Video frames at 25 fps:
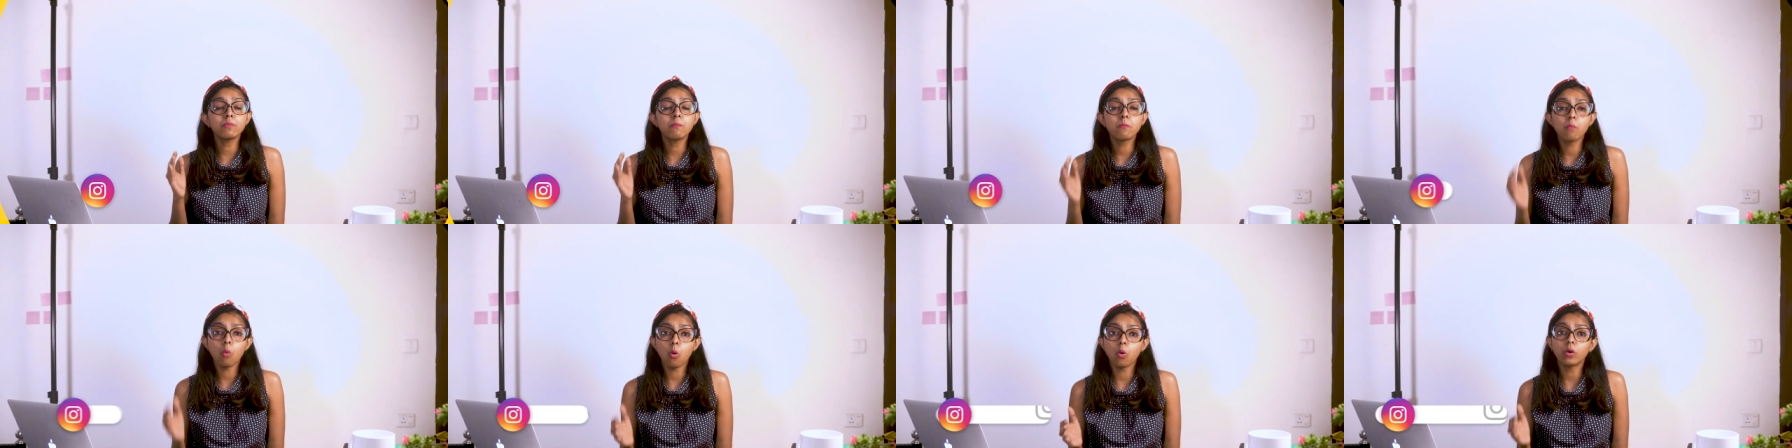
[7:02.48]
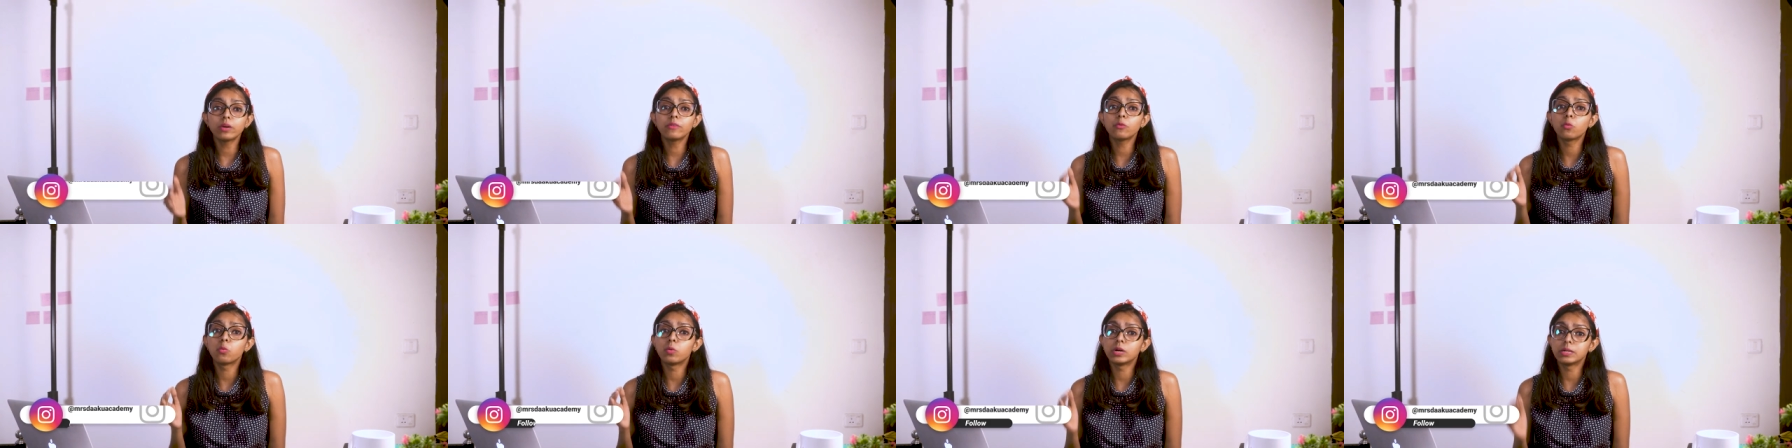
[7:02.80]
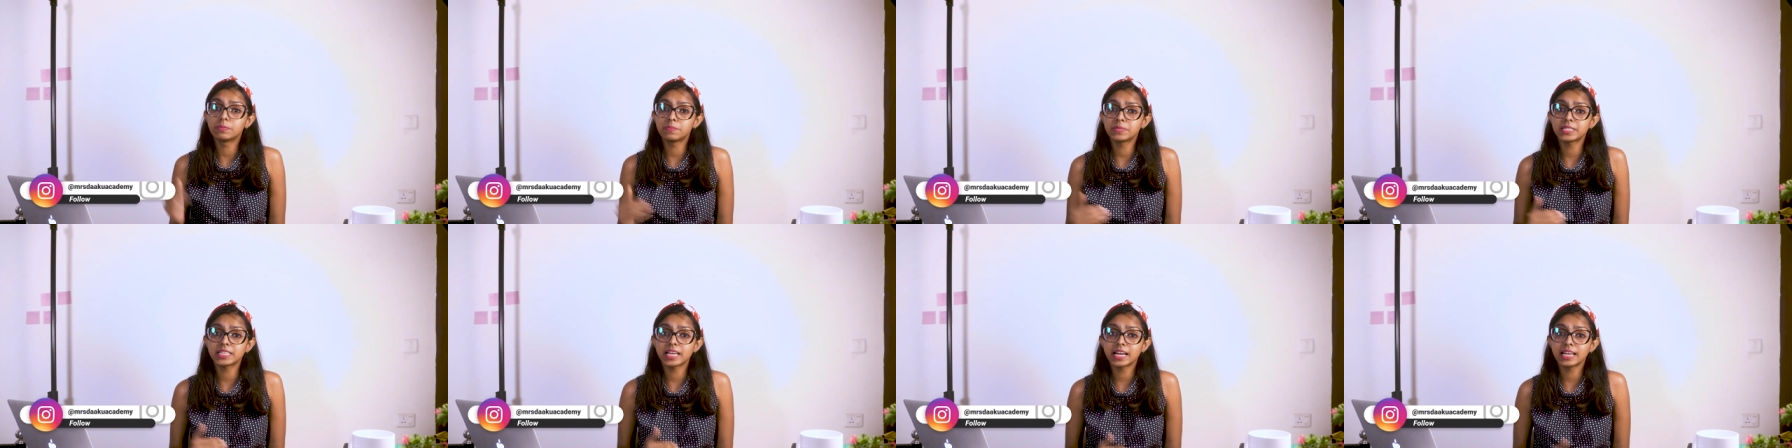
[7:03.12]
for more
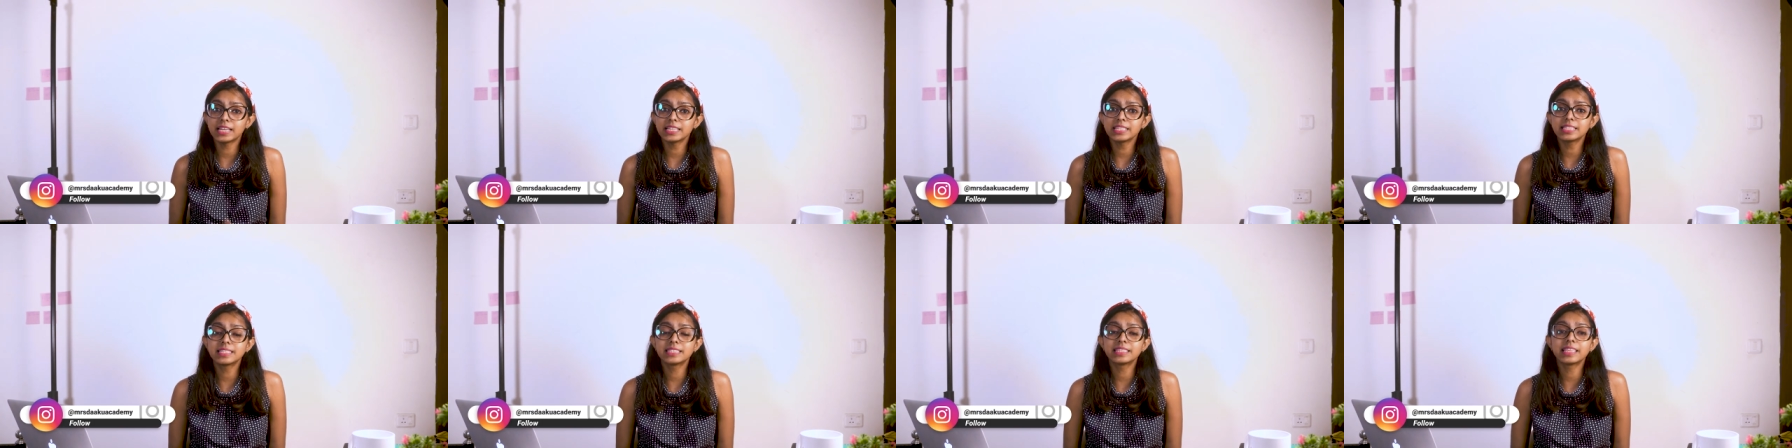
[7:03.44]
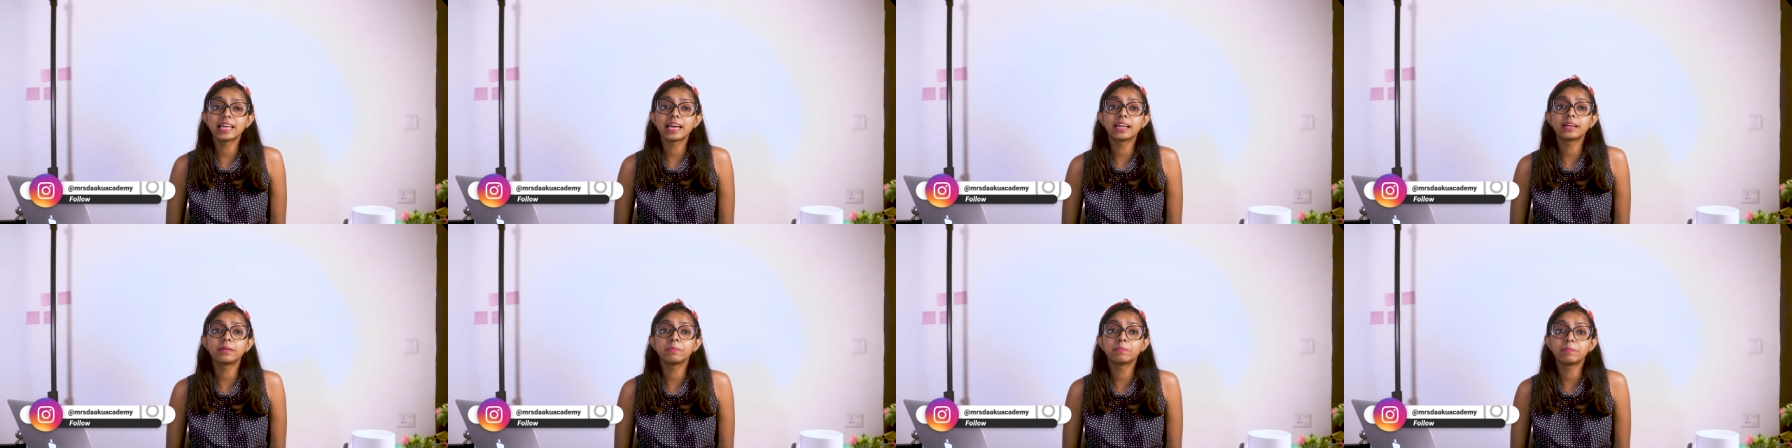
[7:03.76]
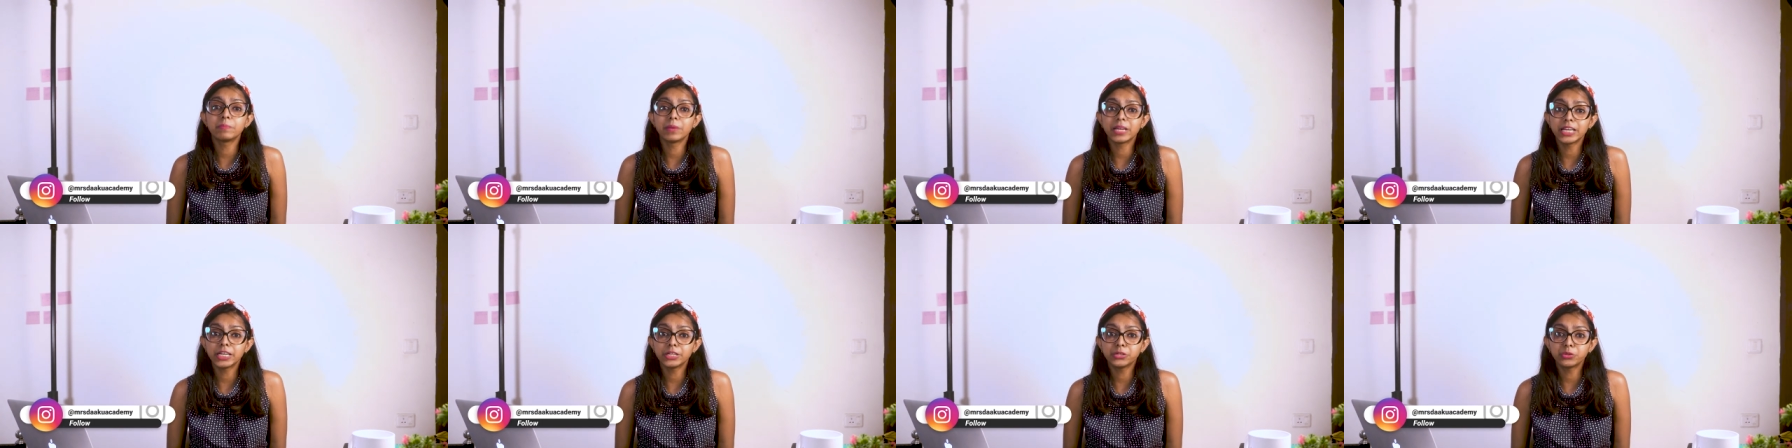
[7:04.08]
websites that
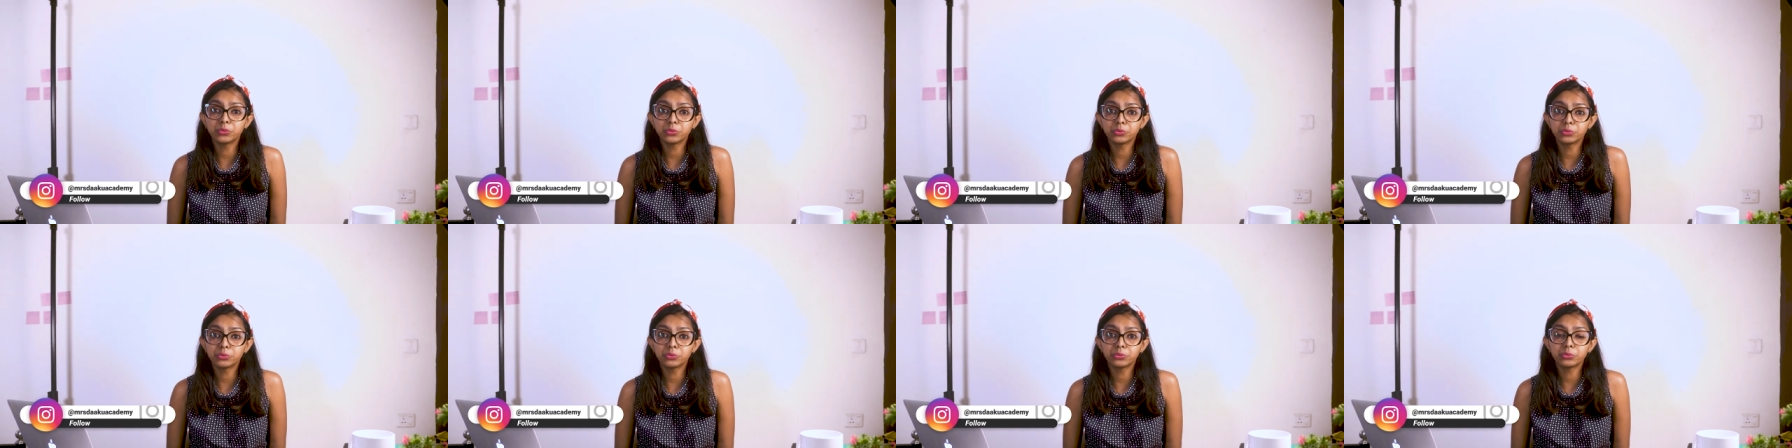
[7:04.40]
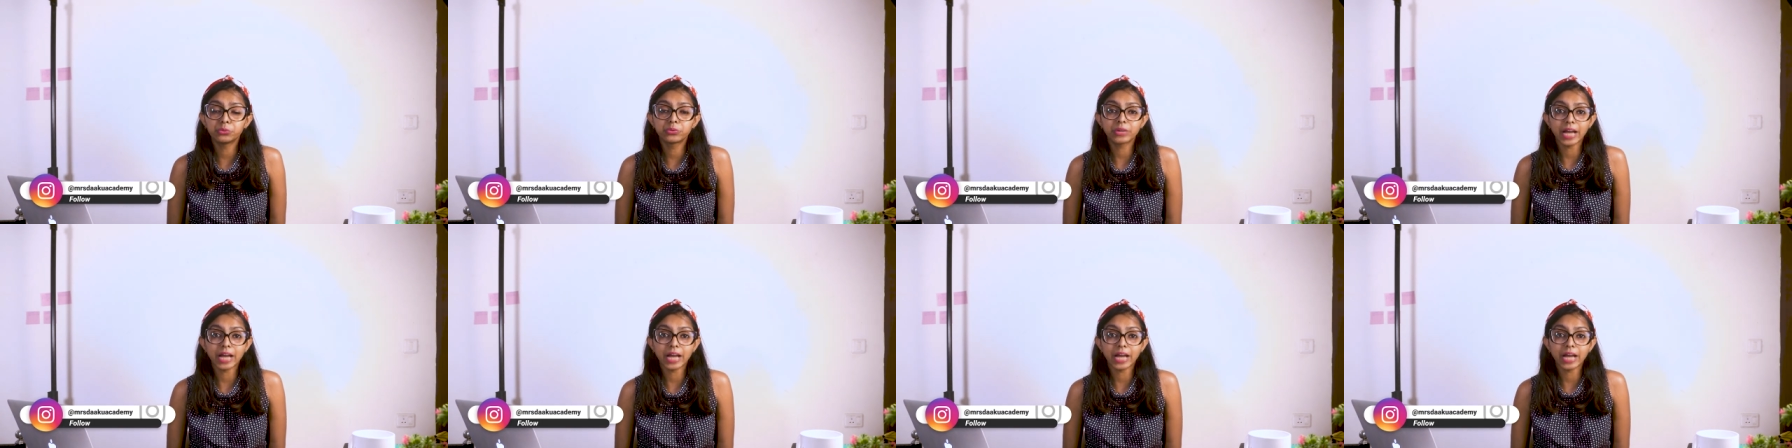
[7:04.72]
pay you to